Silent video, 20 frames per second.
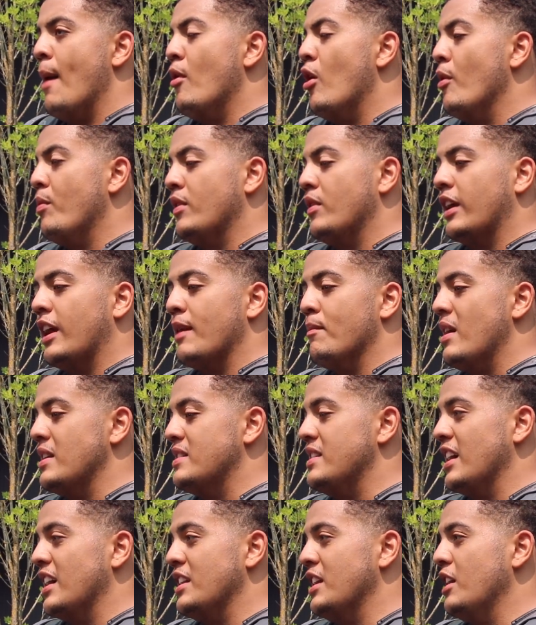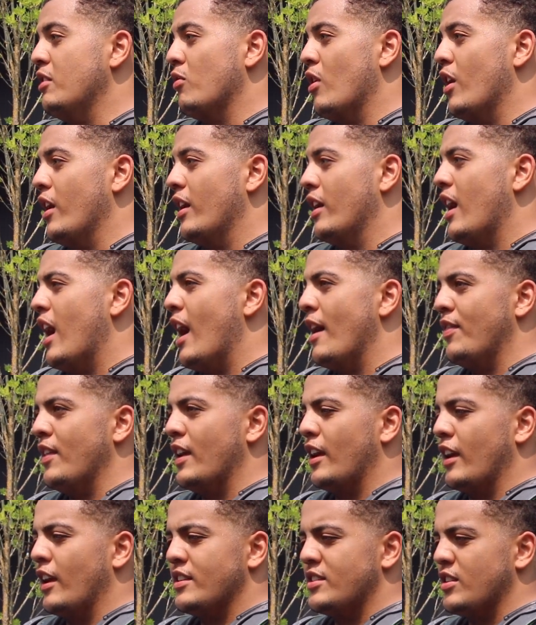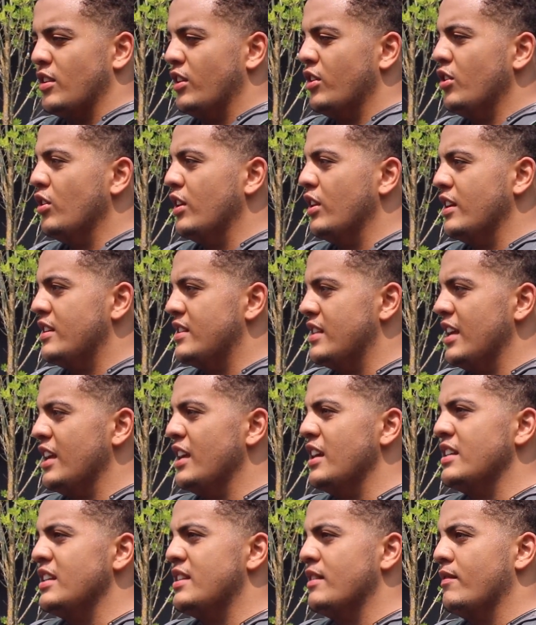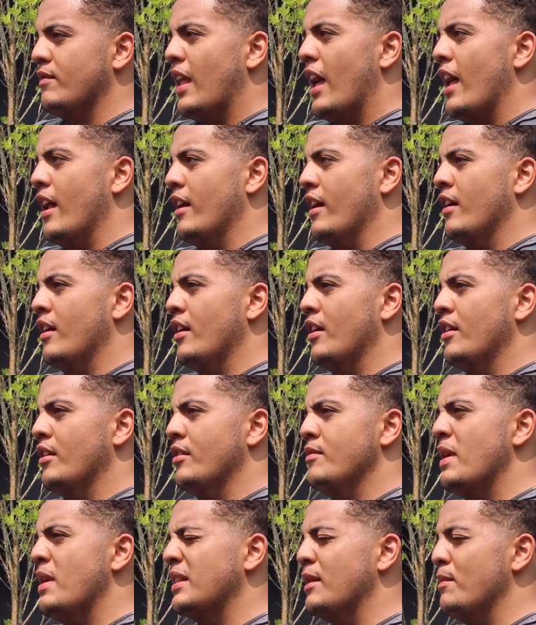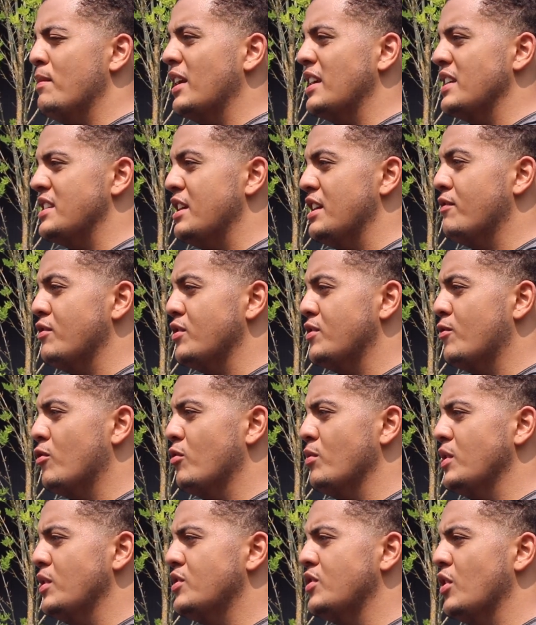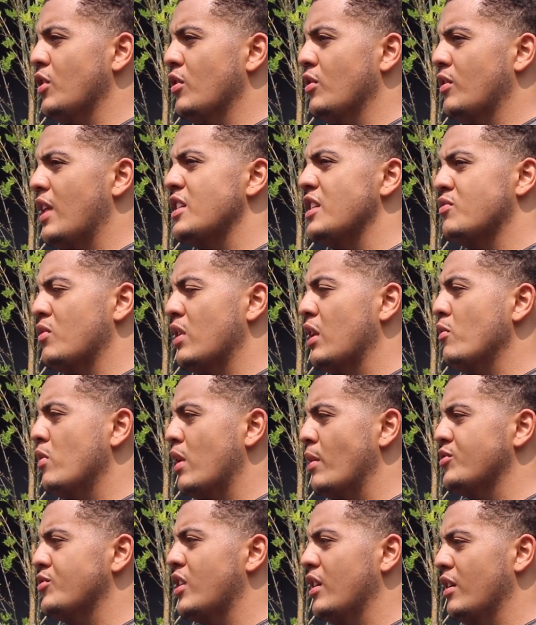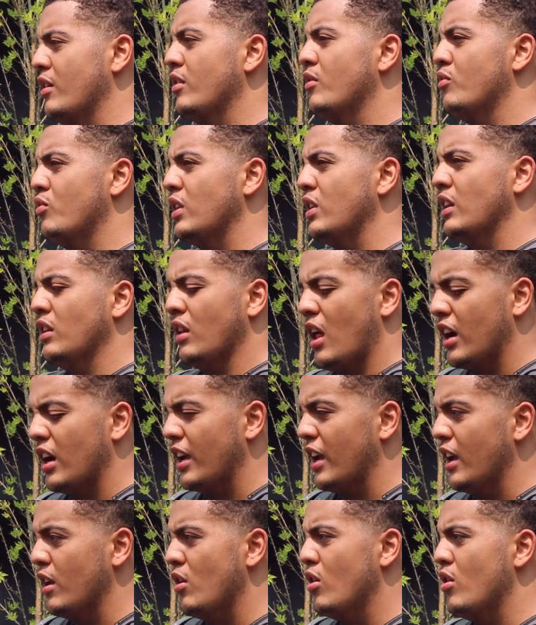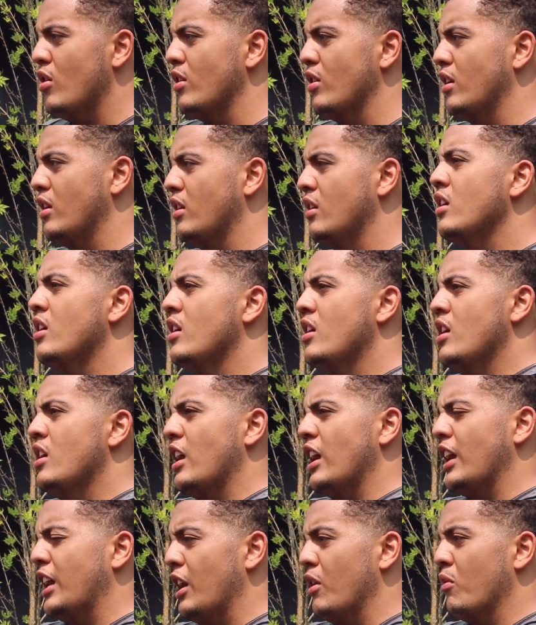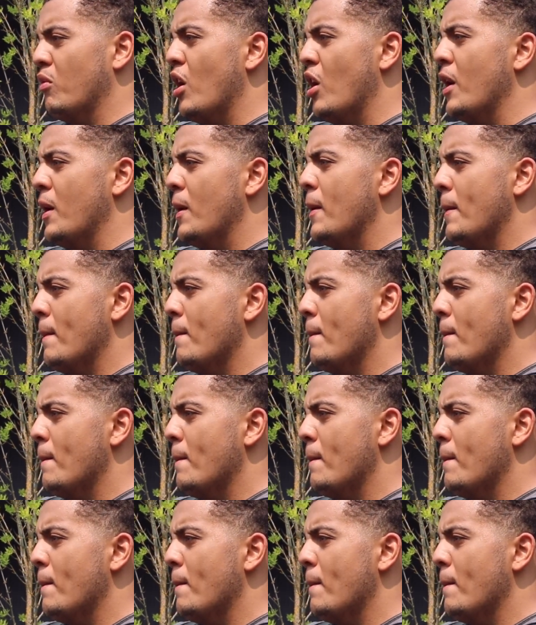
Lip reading: I'm hoping to get my technique right. I think it's the littlest things that make the biggest difference for me. So that's really what I'm trying to really lock in on and get right.